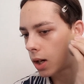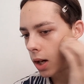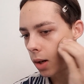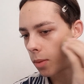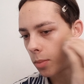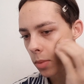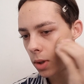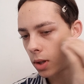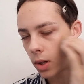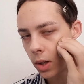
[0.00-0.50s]
I'm
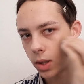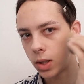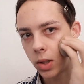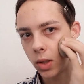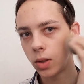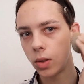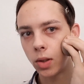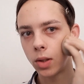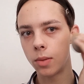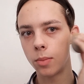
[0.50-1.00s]
going to go
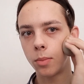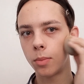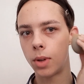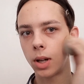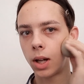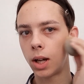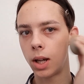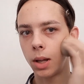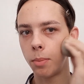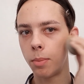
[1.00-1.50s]
do
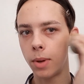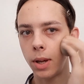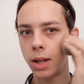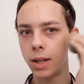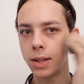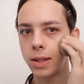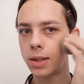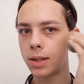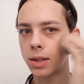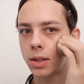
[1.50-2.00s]
my
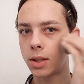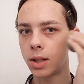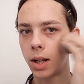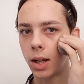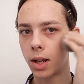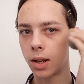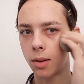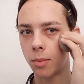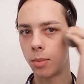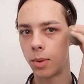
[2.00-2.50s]
base, like
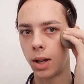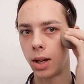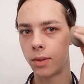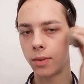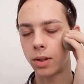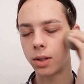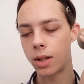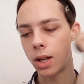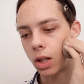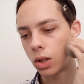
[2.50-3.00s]
my
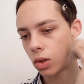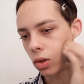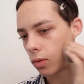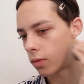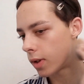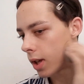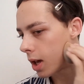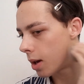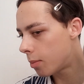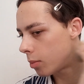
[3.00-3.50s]
foundation off
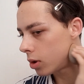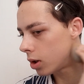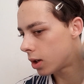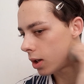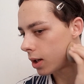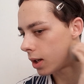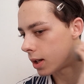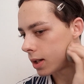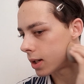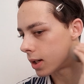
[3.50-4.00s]
camera,
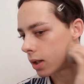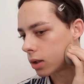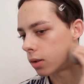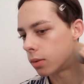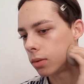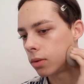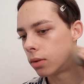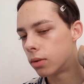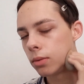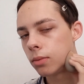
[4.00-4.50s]
and
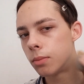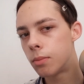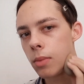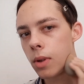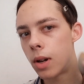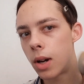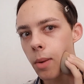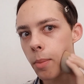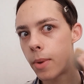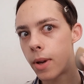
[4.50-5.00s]
I'll be
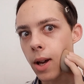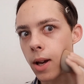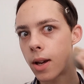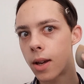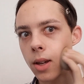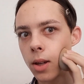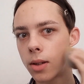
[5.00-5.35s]
right back.